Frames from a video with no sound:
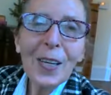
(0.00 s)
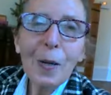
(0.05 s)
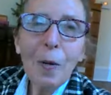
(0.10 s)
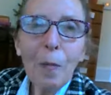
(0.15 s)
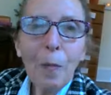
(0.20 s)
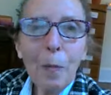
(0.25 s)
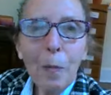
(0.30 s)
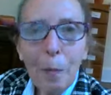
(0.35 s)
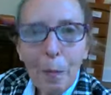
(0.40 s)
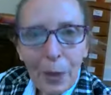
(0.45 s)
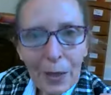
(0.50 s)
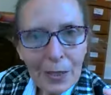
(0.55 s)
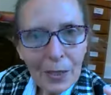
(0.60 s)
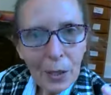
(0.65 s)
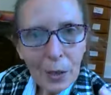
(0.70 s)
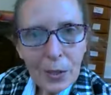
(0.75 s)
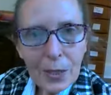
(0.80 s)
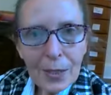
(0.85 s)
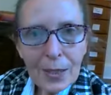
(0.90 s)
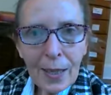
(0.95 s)
But
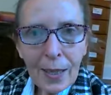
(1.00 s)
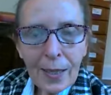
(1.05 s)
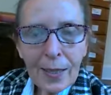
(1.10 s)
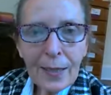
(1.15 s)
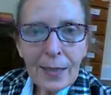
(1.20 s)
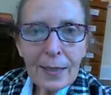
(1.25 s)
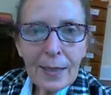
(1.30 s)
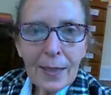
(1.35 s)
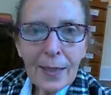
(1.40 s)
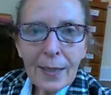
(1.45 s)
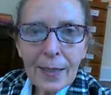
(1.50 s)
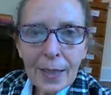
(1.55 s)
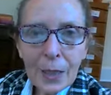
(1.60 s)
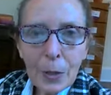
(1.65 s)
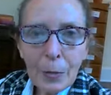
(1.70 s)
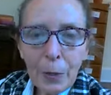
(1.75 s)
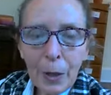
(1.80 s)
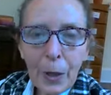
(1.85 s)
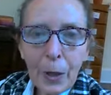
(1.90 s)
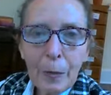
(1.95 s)
those tiny little
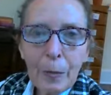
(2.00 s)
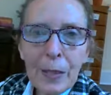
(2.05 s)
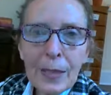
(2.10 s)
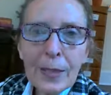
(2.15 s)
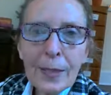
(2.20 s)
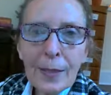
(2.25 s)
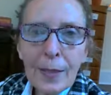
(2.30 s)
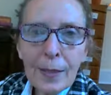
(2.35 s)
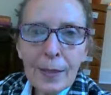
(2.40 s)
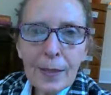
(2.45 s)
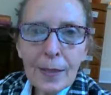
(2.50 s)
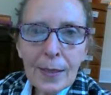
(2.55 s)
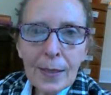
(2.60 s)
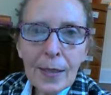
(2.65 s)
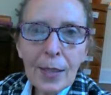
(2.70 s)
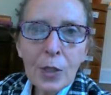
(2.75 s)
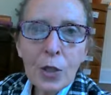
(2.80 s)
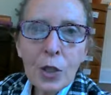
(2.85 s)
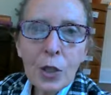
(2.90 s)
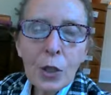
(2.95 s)
experiments can
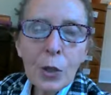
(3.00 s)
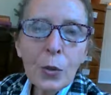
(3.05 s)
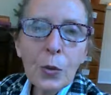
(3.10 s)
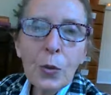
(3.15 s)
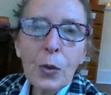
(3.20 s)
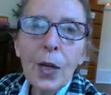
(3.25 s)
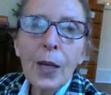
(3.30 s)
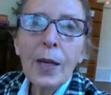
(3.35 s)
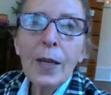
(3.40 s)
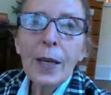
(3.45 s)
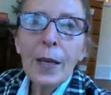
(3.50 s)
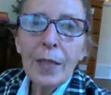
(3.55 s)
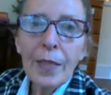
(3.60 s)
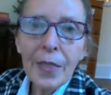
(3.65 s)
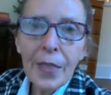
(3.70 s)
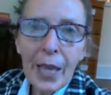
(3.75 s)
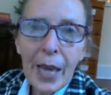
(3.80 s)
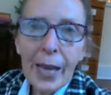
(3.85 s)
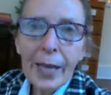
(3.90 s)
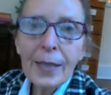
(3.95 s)
teach you
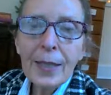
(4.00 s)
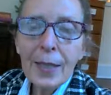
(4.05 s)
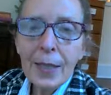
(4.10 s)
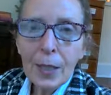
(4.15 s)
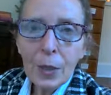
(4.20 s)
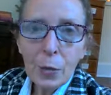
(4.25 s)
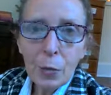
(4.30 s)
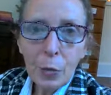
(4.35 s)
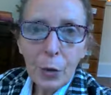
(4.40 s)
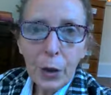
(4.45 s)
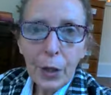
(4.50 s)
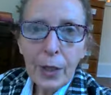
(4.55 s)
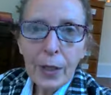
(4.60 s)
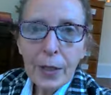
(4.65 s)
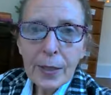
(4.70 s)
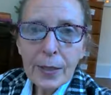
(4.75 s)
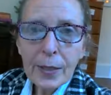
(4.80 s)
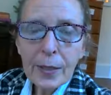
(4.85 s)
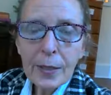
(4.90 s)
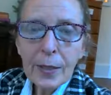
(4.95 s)
that it
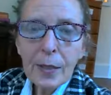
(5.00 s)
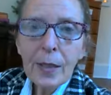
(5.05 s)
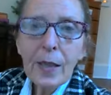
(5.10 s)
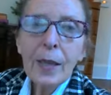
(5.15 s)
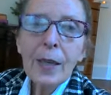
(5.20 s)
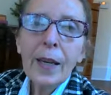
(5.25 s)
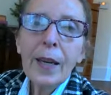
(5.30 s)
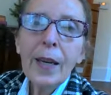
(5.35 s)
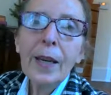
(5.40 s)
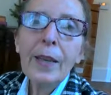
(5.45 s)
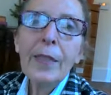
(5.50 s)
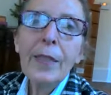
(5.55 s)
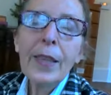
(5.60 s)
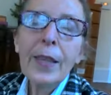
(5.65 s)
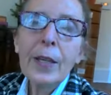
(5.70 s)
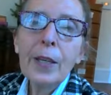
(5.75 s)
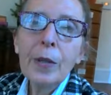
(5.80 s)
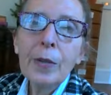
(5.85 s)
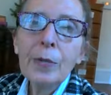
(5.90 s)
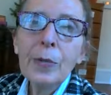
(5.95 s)
works. And
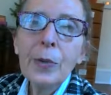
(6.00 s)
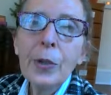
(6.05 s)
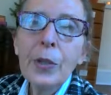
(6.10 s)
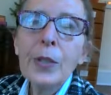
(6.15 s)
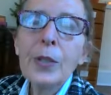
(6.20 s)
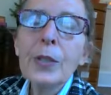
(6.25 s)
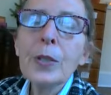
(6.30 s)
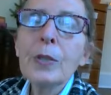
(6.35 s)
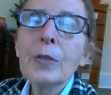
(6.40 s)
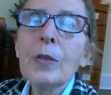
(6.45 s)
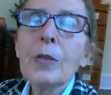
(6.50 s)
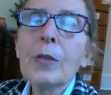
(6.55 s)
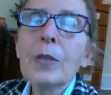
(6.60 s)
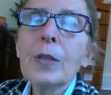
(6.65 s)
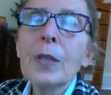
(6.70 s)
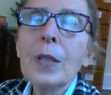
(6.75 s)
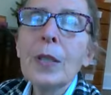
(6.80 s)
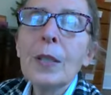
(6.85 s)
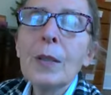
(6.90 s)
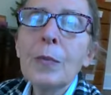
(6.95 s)
then, of course,
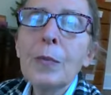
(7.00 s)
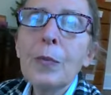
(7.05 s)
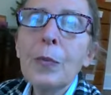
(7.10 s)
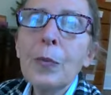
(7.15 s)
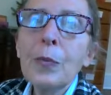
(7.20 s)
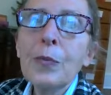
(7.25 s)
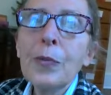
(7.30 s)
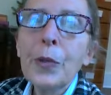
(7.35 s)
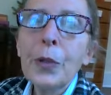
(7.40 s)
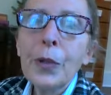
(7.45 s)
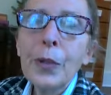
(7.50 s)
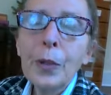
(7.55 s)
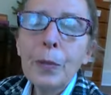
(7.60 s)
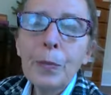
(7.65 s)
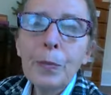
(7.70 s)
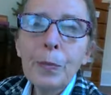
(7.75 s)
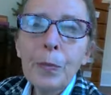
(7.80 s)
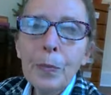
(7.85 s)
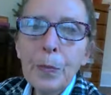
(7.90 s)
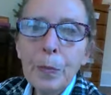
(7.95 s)
for
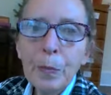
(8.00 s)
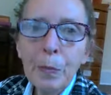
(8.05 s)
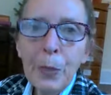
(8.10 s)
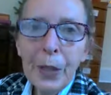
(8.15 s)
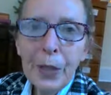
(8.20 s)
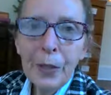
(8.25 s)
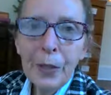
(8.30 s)
the bigger